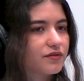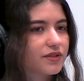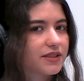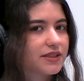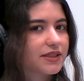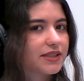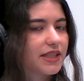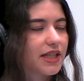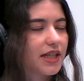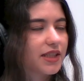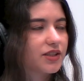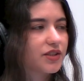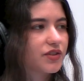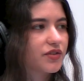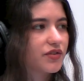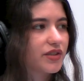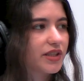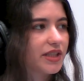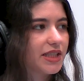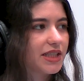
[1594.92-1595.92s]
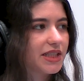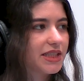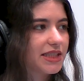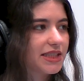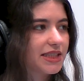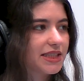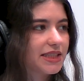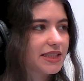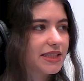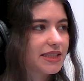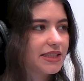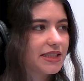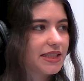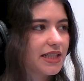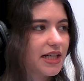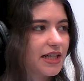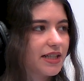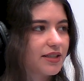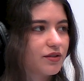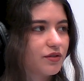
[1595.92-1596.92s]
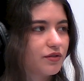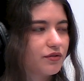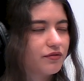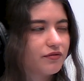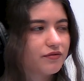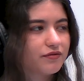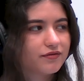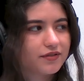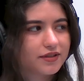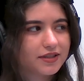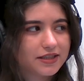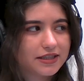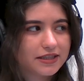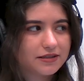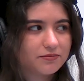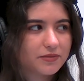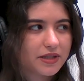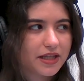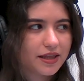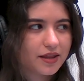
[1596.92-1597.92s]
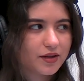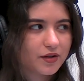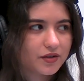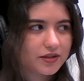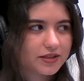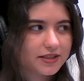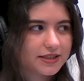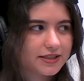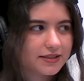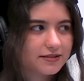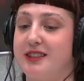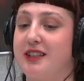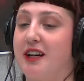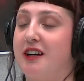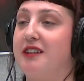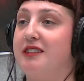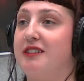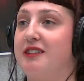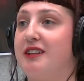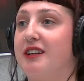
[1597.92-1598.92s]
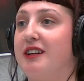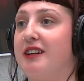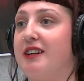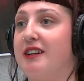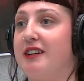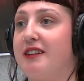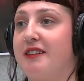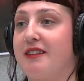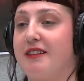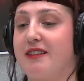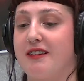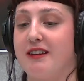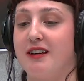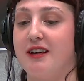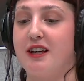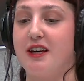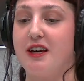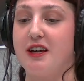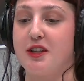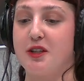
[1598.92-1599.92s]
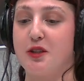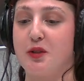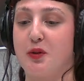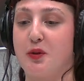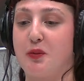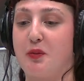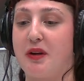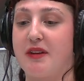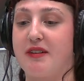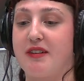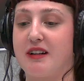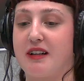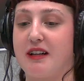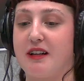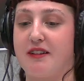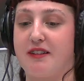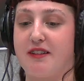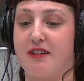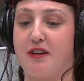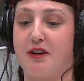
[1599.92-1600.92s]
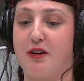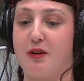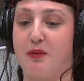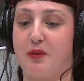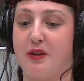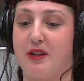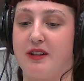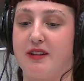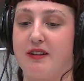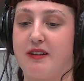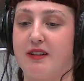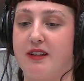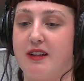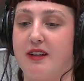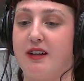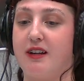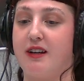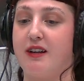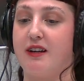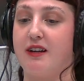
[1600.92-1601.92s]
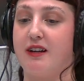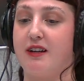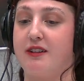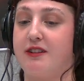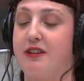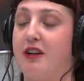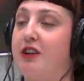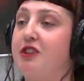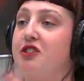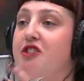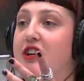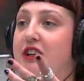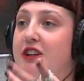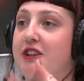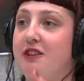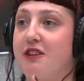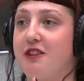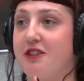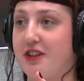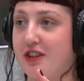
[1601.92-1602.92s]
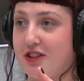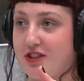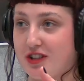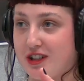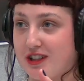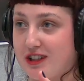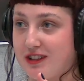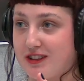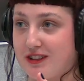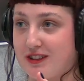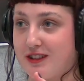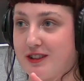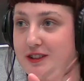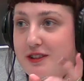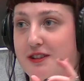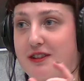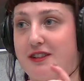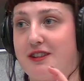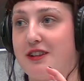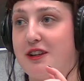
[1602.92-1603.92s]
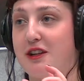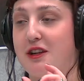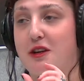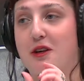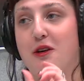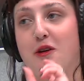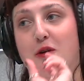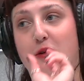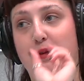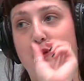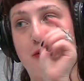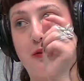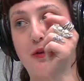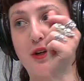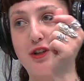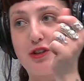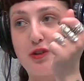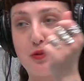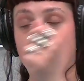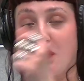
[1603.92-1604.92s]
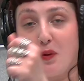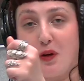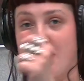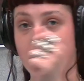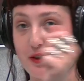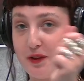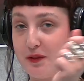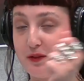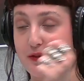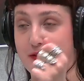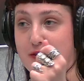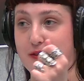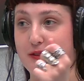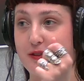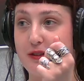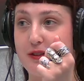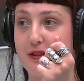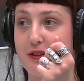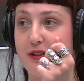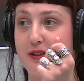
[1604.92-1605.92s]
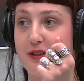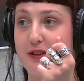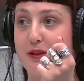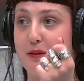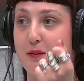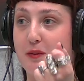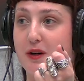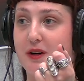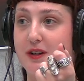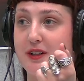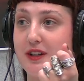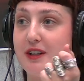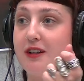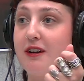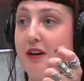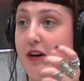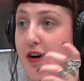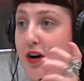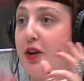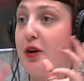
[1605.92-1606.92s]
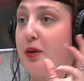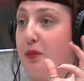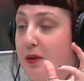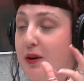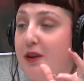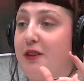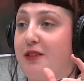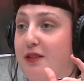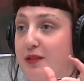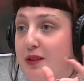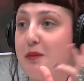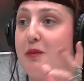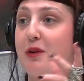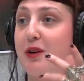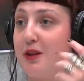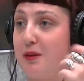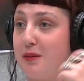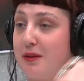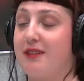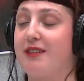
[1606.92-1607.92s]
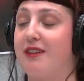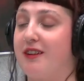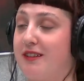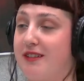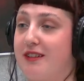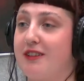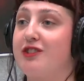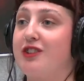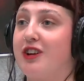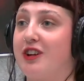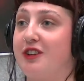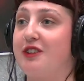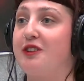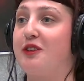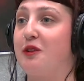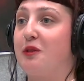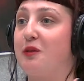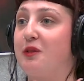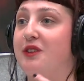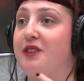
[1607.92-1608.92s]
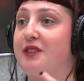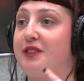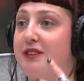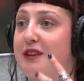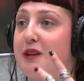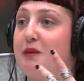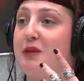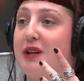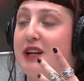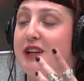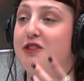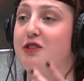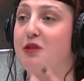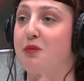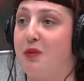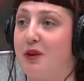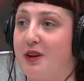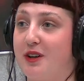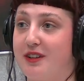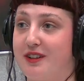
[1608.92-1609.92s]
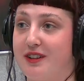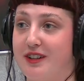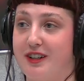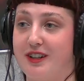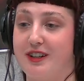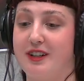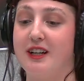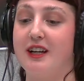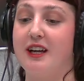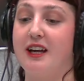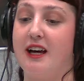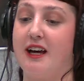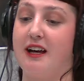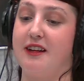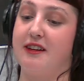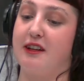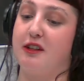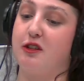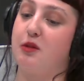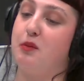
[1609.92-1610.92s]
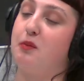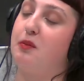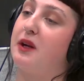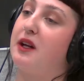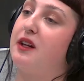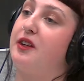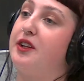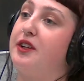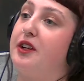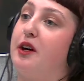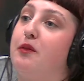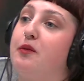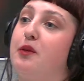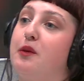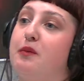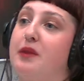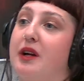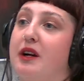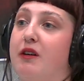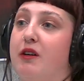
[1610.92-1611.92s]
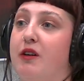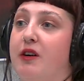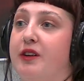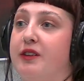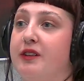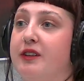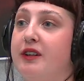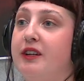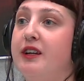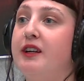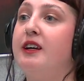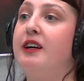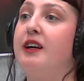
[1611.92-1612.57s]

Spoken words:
of a tantric kind of method? Yeah, it's you basically start with non-genital touching to see which part of the body, other parts of the body besides the genital, will stimulate your partner, and then you build it up from there on,